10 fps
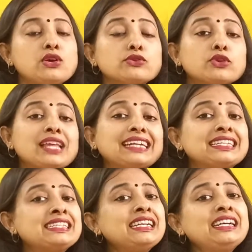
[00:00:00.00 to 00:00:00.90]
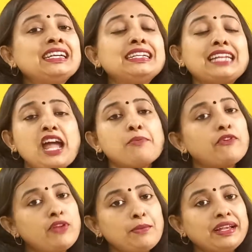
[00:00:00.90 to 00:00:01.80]
So that is a type
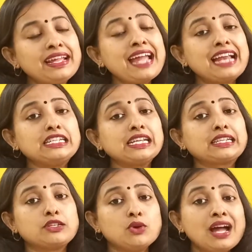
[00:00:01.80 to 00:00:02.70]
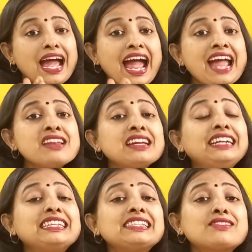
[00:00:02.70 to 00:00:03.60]
of limiting adjective and
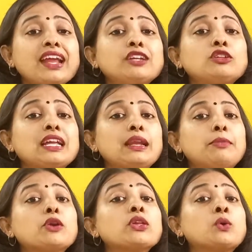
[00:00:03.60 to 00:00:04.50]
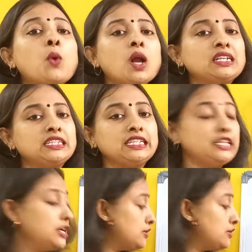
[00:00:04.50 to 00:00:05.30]
it is trying to tell about the quantity.